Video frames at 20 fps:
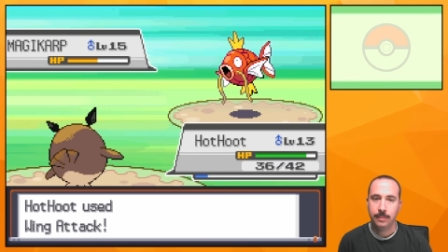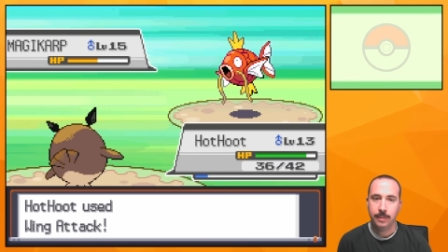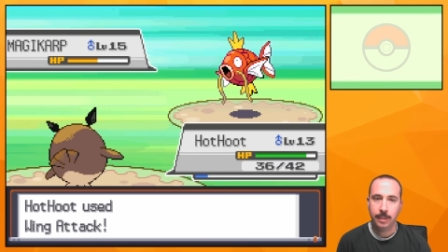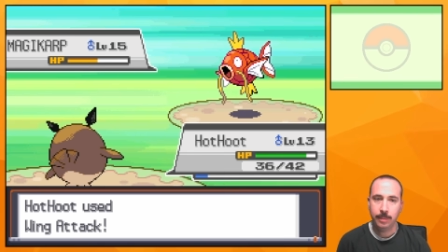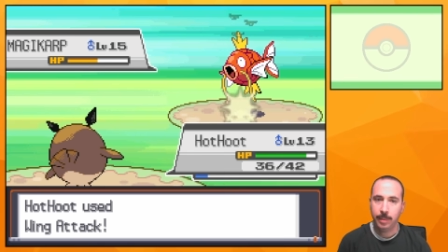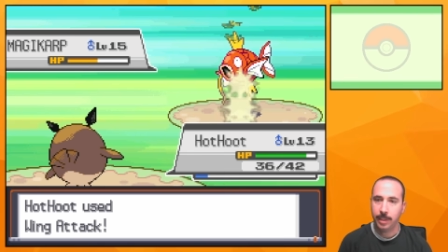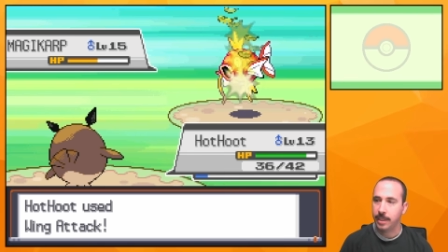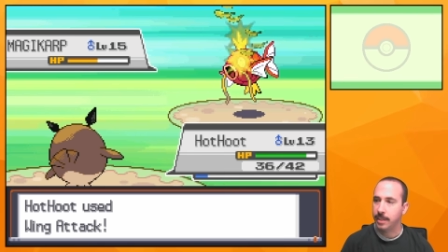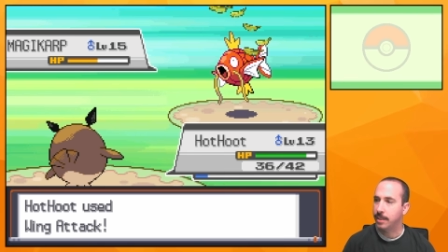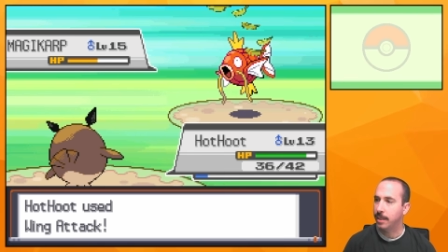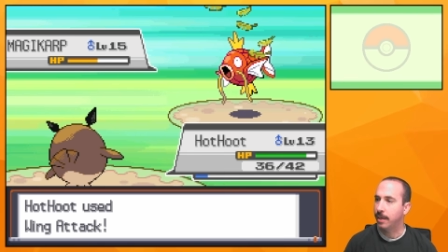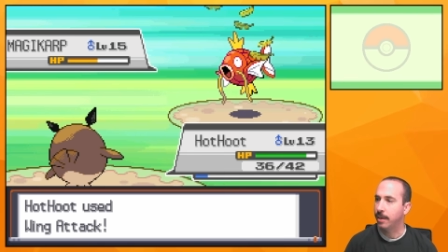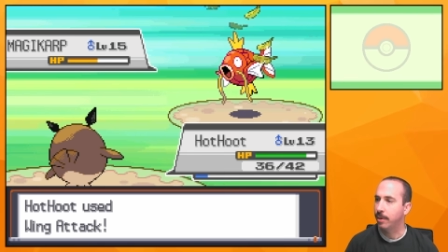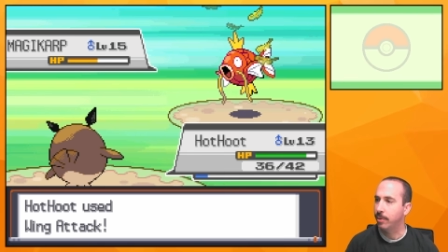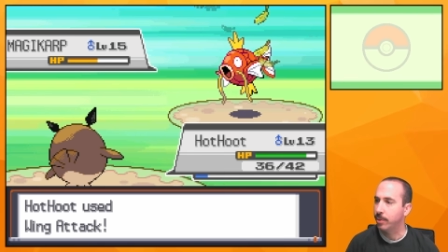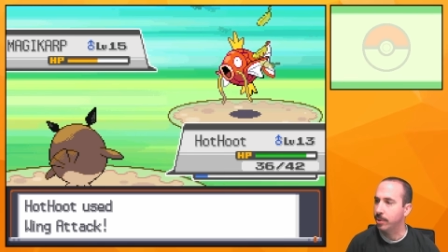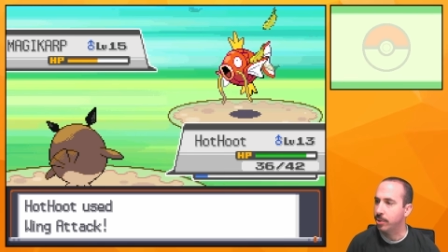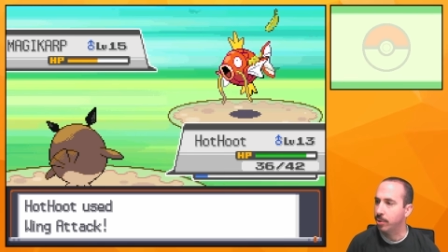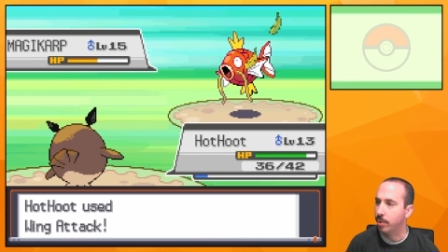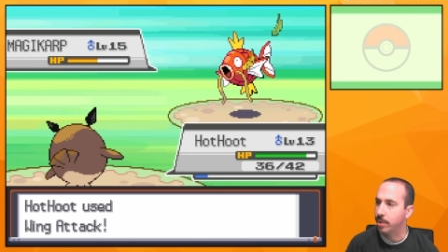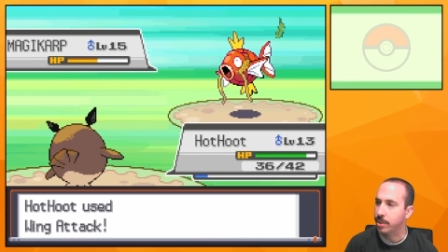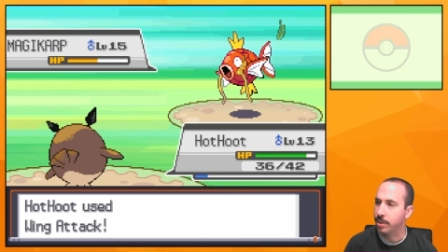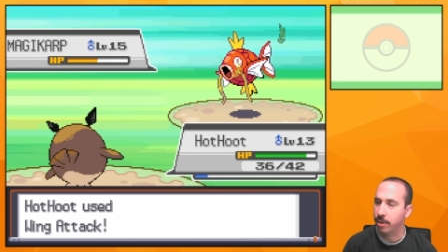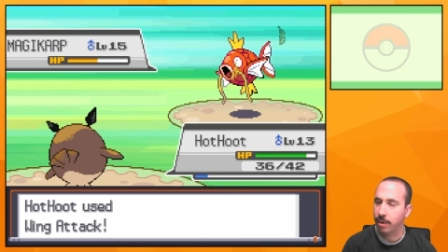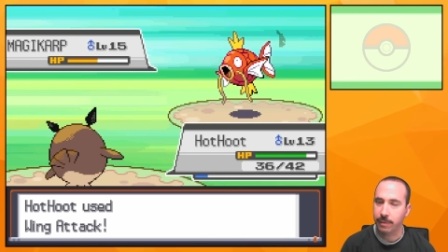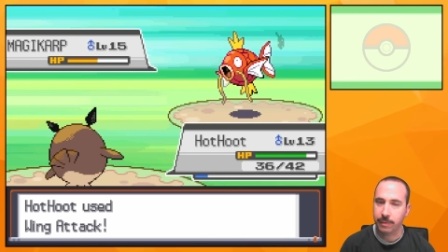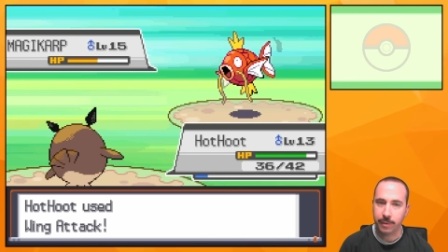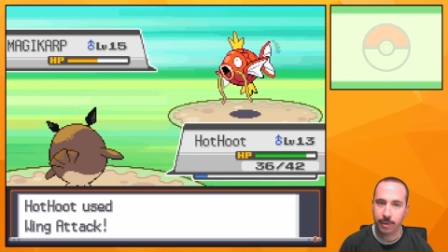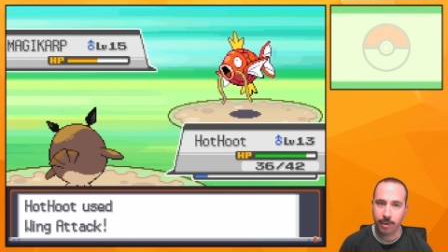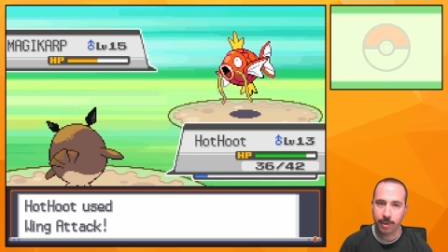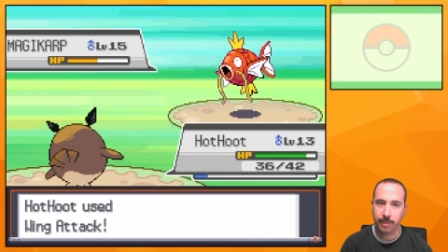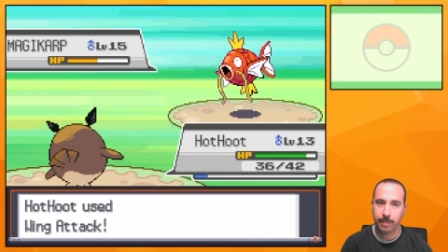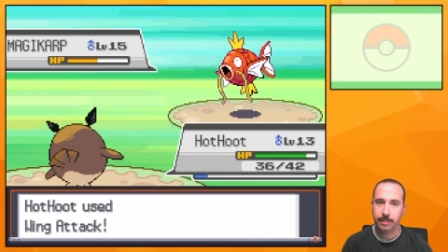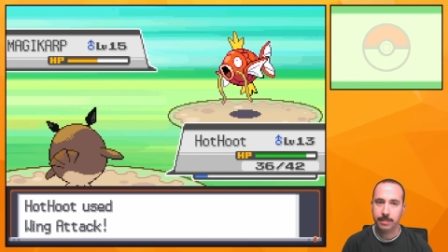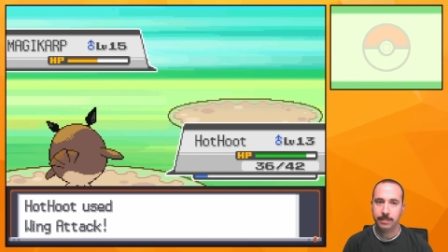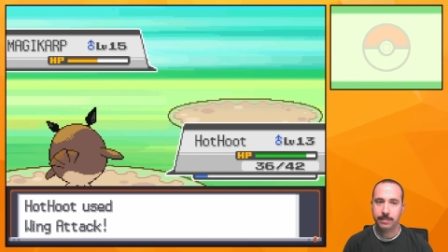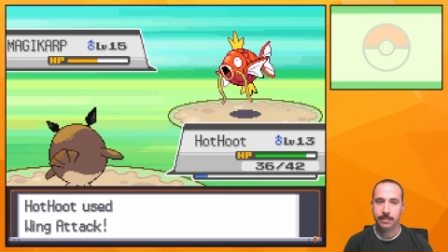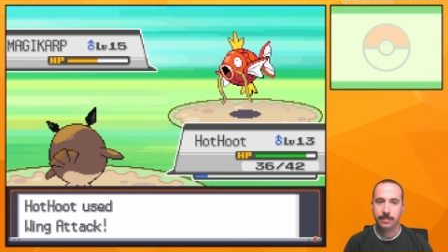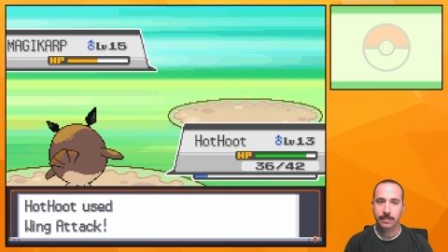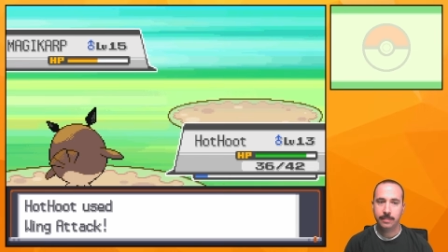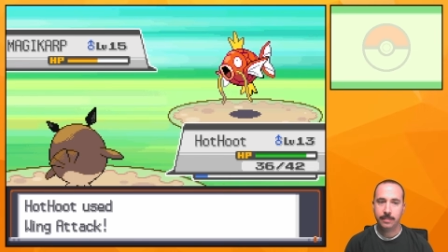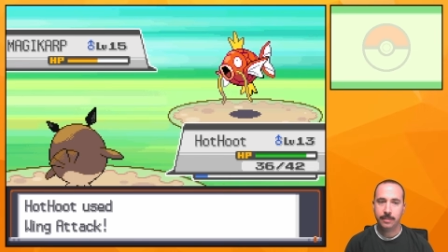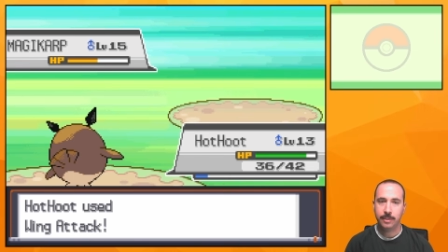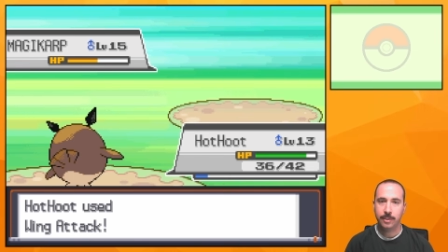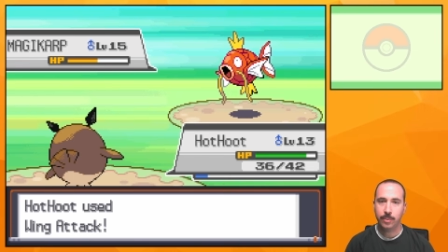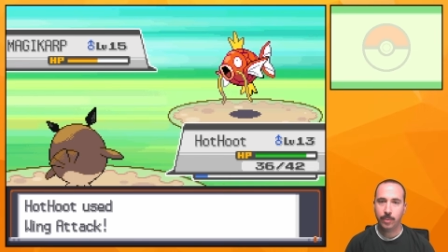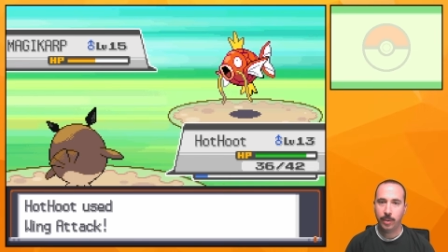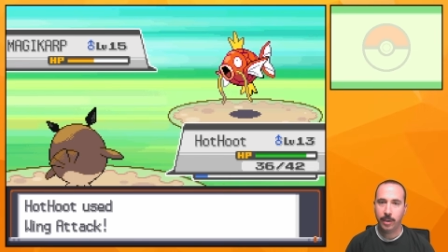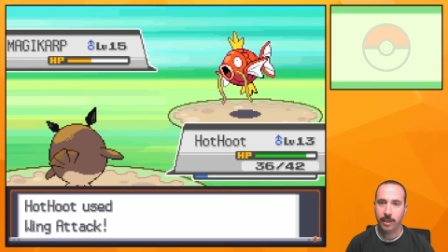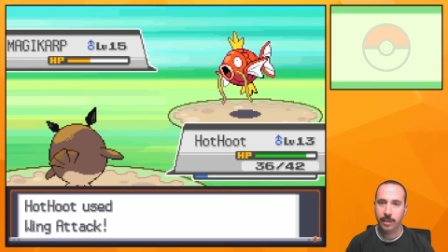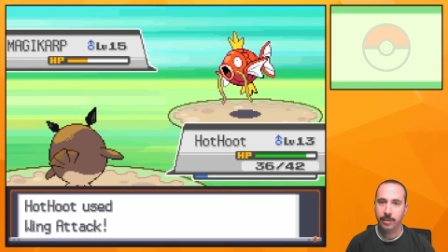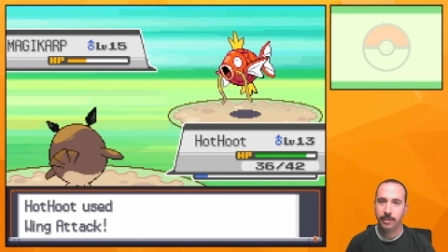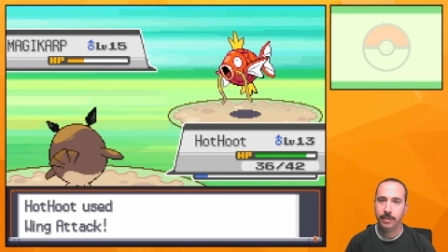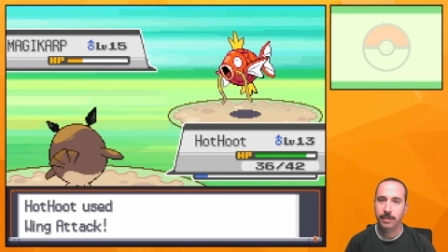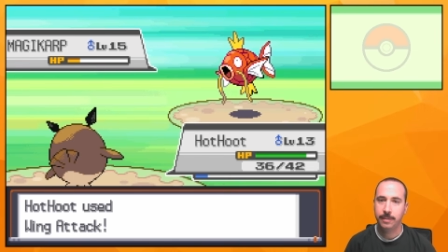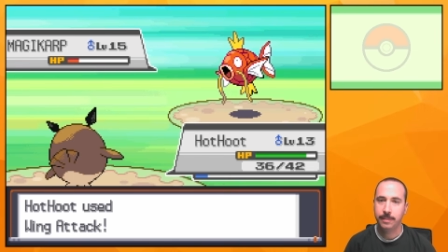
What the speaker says: Buddy's out here with a Choice Scarf Carp. It's wild.